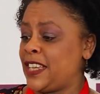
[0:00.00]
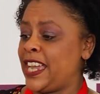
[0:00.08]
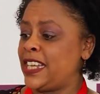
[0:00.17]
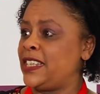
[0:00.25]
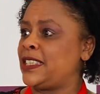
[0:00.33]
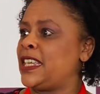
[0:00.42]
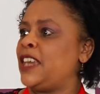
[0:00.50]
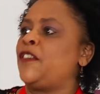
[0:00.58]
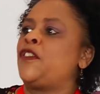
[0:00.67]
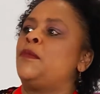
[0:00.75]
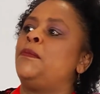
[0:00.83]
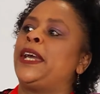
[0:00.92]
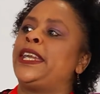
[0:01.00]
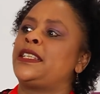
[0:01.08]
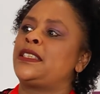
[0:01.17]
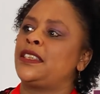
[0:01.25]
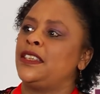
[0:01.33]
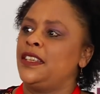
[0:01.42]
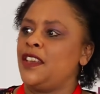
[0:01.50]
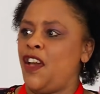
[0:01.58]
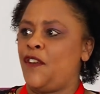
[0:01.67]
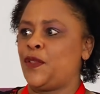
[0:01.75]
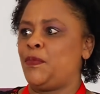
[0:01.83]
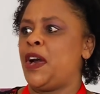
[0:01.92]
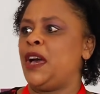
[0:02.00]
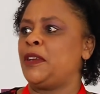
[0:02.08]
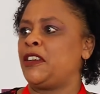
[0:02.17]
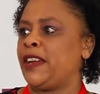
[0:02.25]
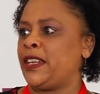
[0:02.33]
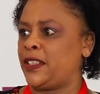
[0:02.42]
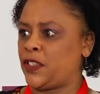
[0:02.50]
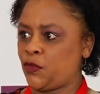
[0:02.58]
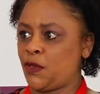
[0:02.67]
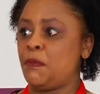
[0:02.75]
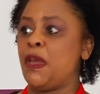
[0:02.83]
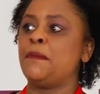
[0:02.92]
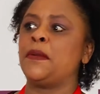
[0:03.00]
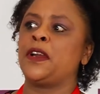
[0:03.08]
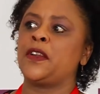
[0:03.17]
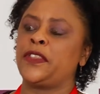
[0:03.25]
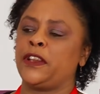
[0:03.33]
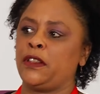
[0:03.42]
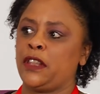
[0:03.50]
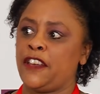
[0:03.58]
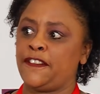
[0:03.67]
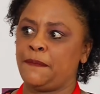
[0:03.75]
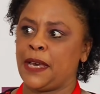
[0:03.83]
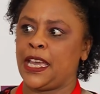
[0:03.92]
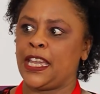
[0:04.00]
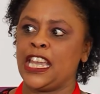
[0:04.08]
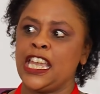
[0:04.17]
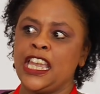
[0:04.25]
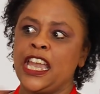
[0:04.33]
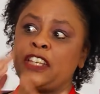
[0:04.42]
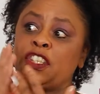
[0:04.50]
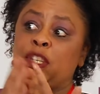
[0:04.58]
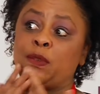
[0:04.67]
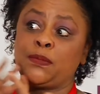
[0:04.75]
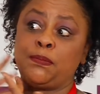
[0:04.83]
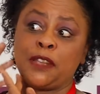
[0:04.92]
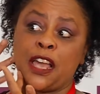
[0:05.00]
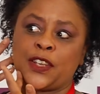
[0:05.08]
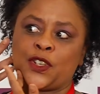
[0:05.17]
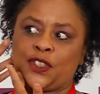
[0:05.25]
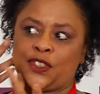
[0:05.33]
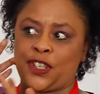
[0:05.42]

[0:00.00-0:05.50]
Hades gave her a bite of the pomegranate to remember their love by, and she was blushed.